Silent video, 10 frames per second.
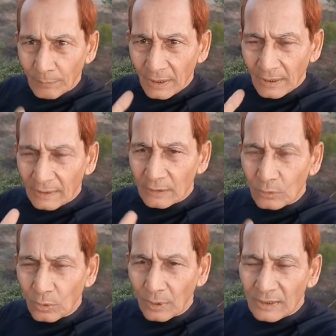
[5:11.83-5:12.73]
Be ready
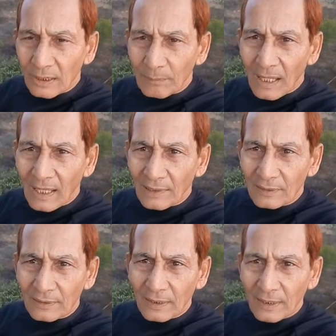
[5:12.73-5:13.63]
to go extra
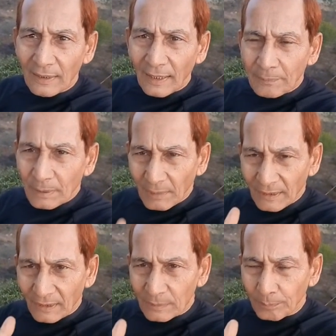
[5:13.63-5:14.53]
mile. Have
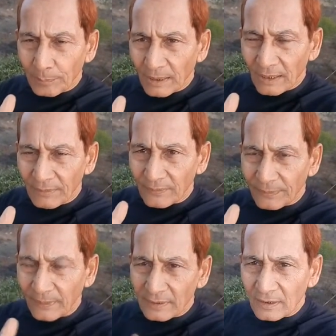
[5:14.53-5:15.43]
tremendous belief and
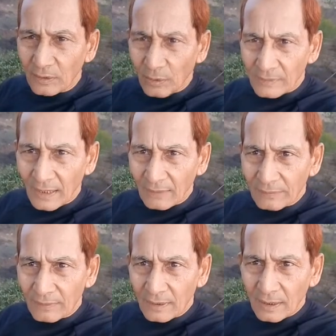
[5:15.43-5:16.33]
faith in
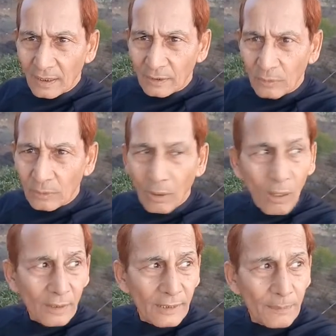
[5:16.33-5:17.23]
yourself, your
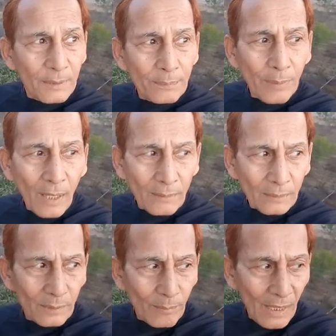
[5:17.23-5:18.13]
God-gifted power
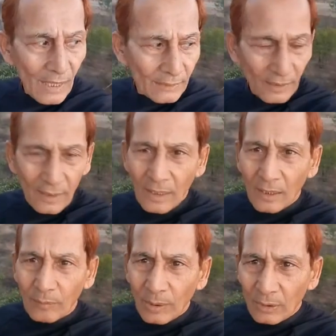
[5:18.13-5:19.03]
of the mind.
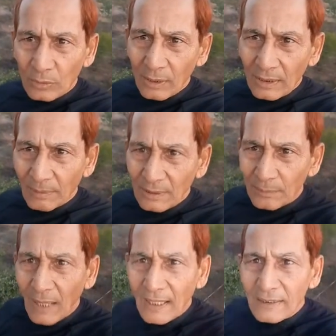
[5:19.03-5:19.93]
Because whatever the
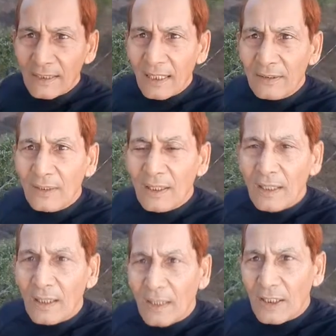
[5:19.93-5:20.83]
mind can
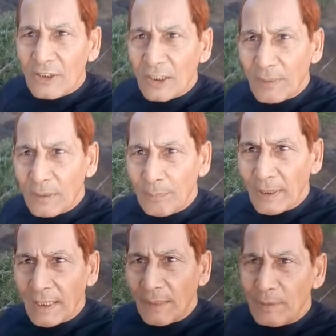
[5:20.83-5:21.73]
conceive and
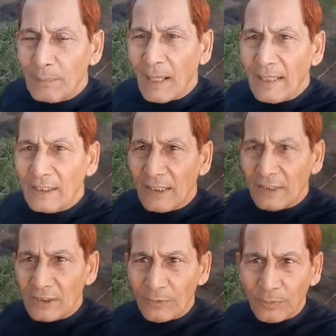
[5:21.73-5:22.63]
believe, the mind can
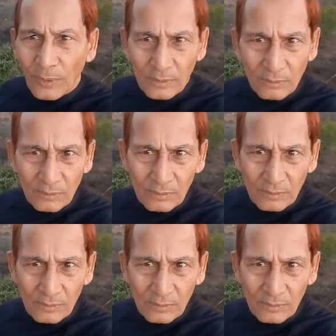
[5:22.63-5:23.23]
achieve for you.